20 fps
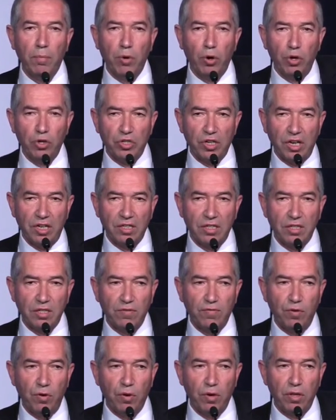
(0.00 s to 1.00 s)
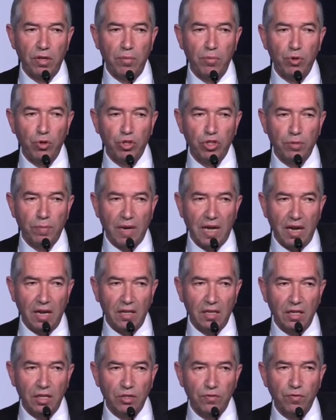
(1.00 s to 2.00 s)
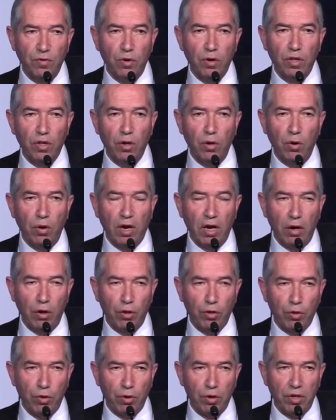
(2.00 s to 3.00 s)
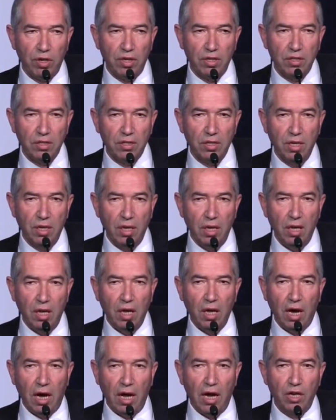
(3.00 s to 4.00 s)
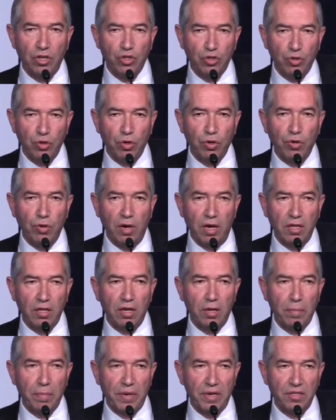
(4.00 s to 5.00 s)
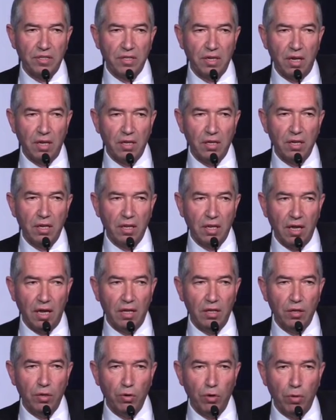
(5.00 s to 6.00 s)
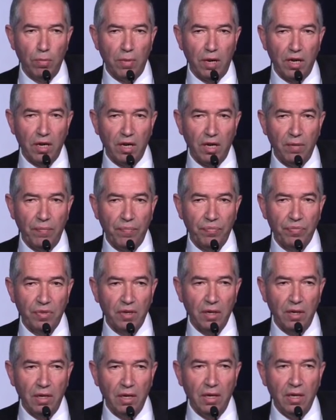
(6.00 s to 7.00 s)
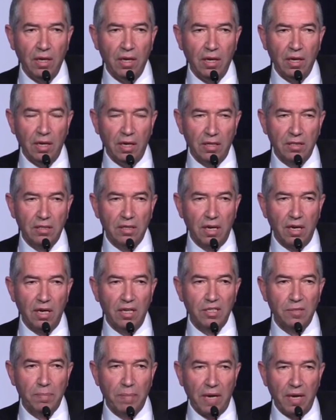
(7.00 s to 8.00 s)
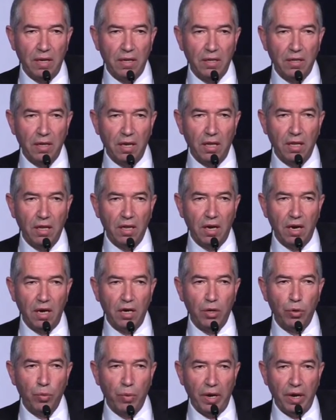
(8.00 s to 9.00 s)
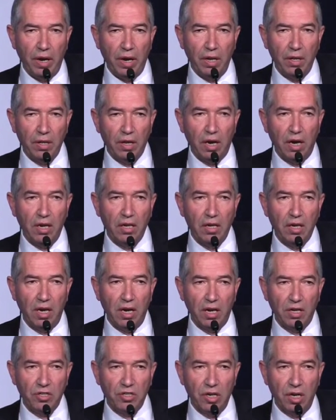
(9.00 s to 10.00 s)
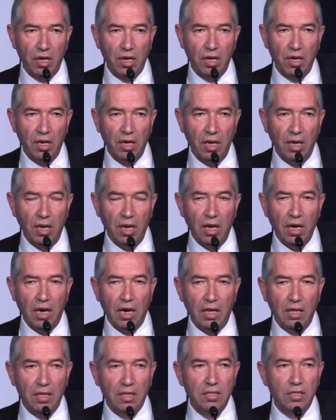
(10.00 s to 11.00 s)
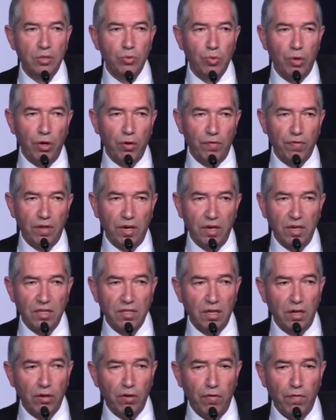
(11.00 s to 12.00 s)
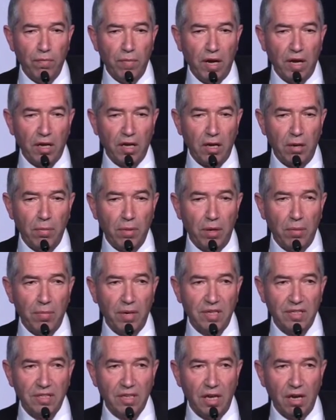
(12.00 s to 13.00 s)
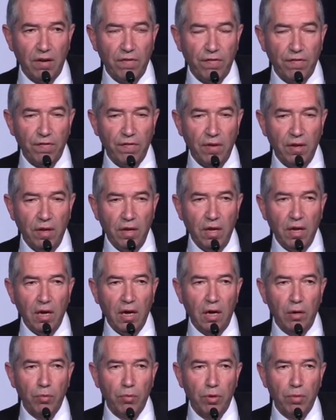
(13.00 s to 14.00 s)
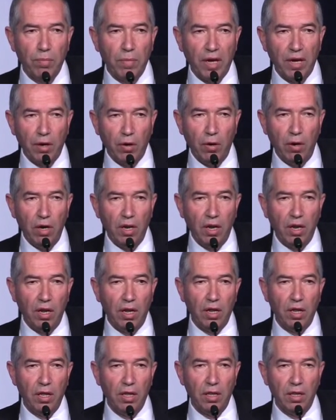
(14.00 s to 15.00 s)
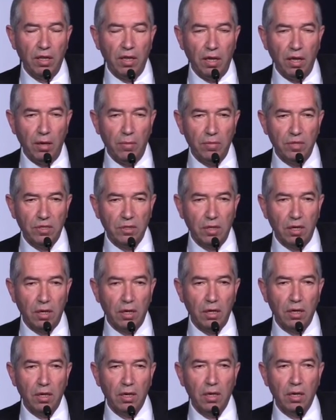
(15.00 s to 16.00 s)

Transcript: projects for the municipalities, for the local authorities, I assure you 100% that your money is really spent in the right way, in the right direction. And this is one of the reasons of my coming myself and with my colleague, the Mr.